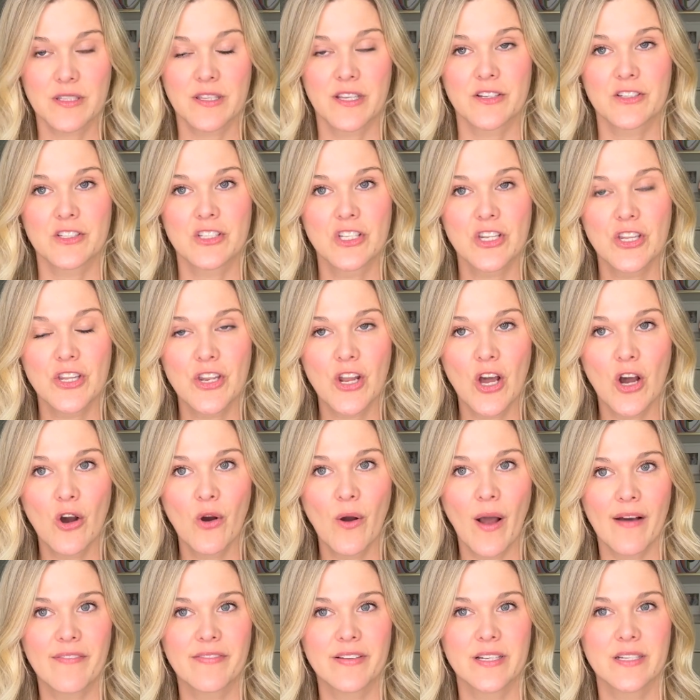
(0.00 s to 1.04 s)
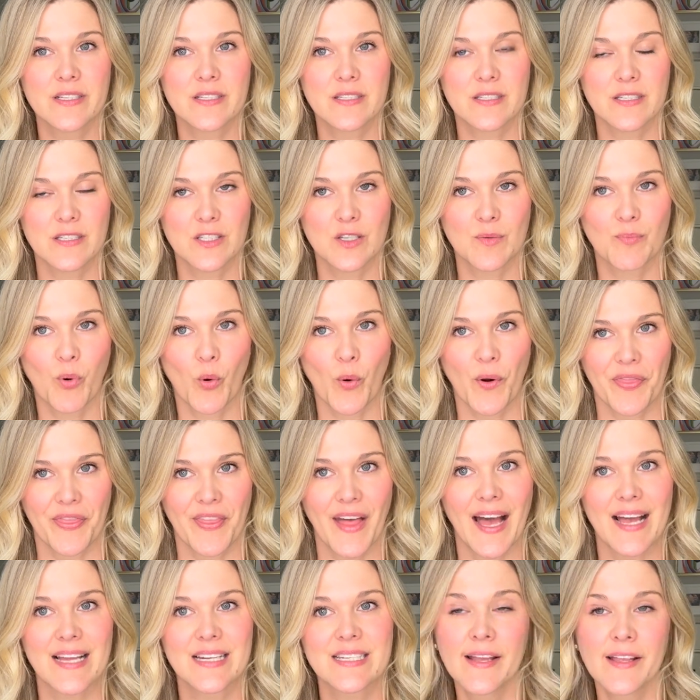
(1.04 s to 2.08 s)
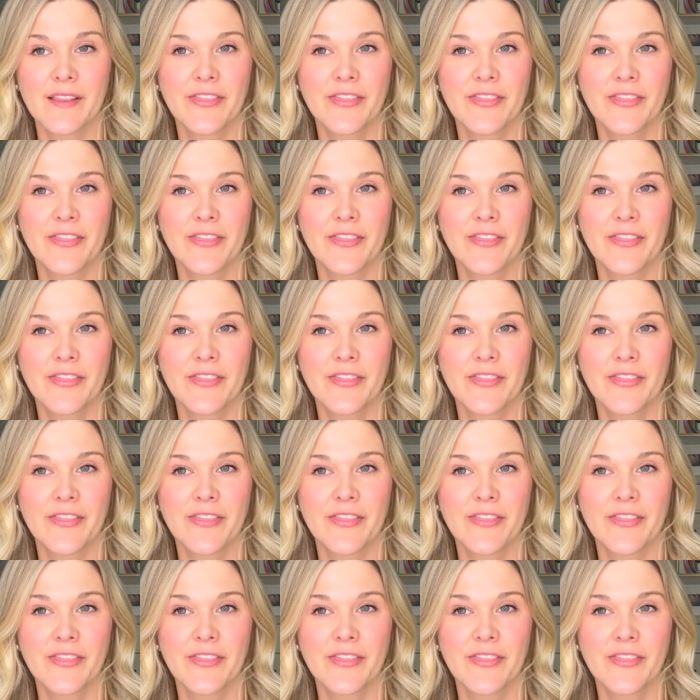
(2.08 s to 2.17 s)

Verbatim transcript: There's no evidence to support that.